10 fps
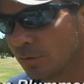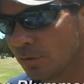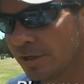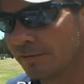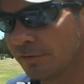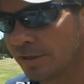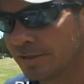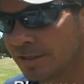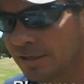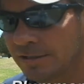we're
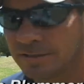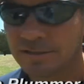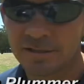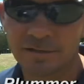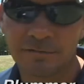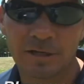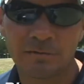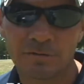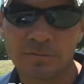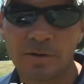definitely seeing a
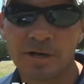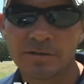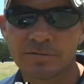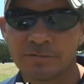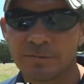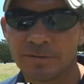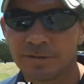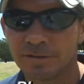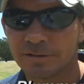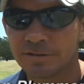significant response from
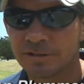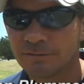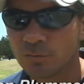the tiff